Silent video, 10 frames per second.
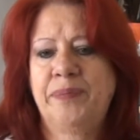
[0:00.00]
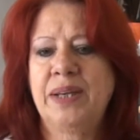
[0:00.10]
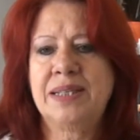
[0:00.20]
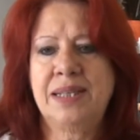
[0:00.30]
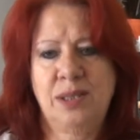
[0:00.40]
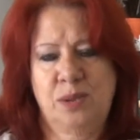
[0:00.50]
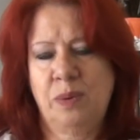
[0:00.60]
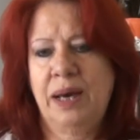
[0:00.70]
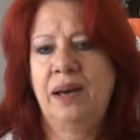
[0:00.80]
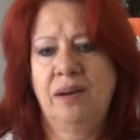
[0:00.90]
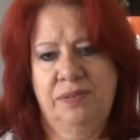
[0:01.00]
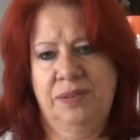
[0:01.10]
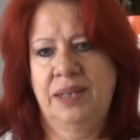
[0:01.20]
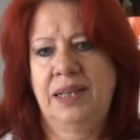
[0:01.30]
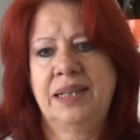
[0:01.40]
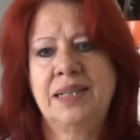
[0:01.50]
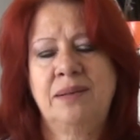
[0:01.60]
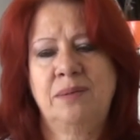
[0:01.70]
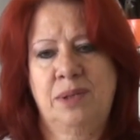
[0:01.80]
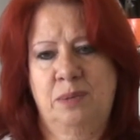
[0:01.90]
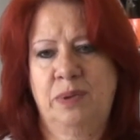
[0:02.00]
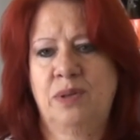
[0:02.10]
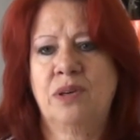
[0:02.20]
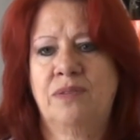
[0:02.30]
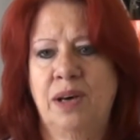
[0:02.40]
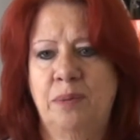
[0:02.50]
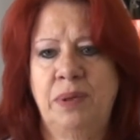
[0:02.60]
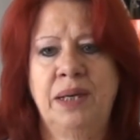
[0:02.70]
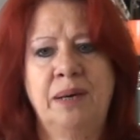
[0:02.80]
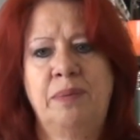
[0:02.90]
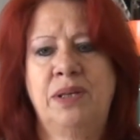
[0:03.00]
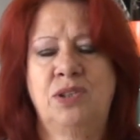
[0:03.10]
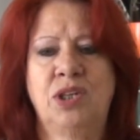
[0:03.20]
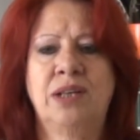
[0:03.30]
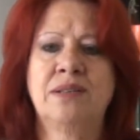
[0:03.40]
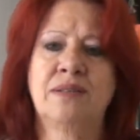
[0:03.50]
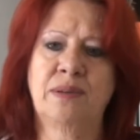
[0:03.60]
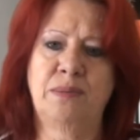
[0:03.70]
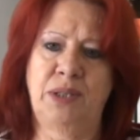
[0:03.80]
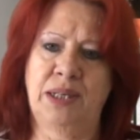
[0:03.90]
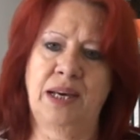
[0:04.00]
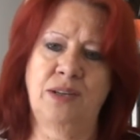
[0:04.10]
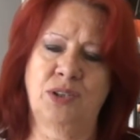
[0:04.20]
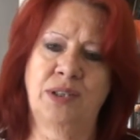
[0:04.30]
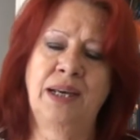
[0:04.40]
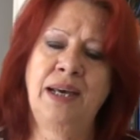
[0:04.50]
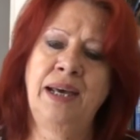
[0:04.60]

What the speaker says: his way of connecting with spirit, of opening up those channels of communication